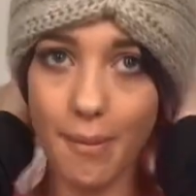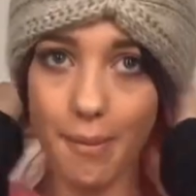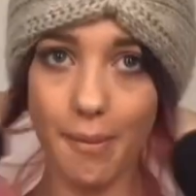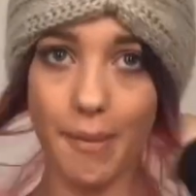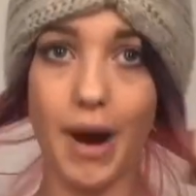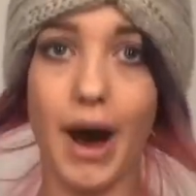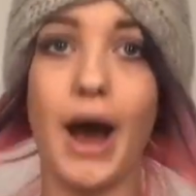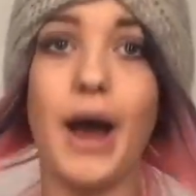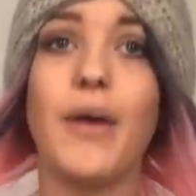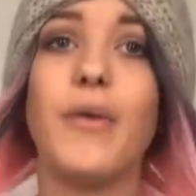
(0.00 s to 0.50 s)

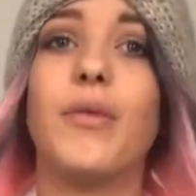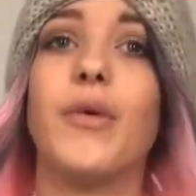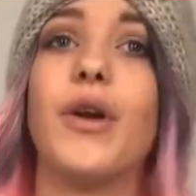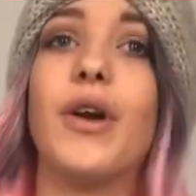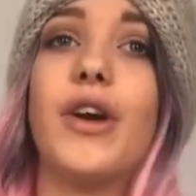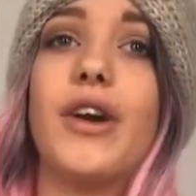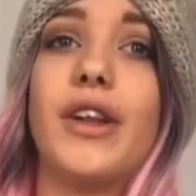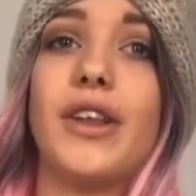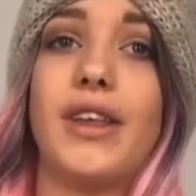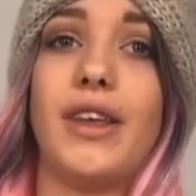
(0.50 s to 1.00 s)
my
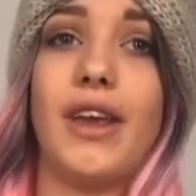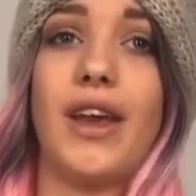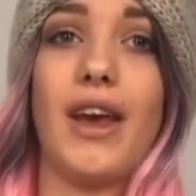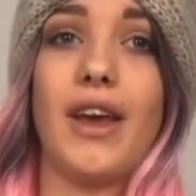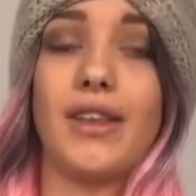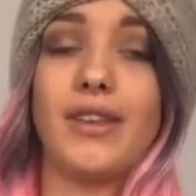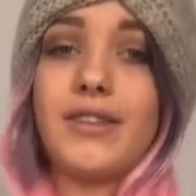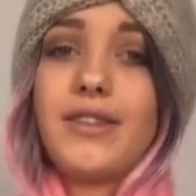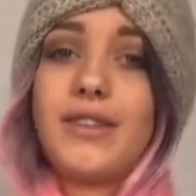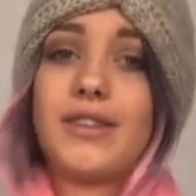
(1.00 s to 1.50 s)
word,
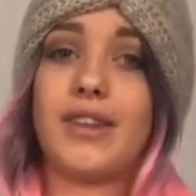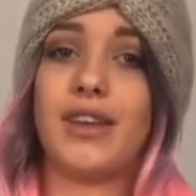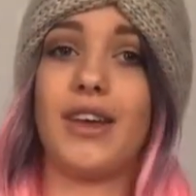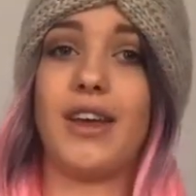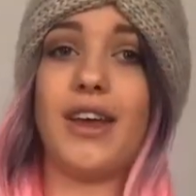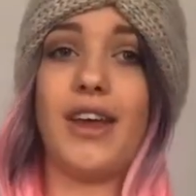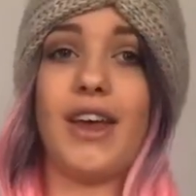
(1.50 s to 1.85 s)
yes.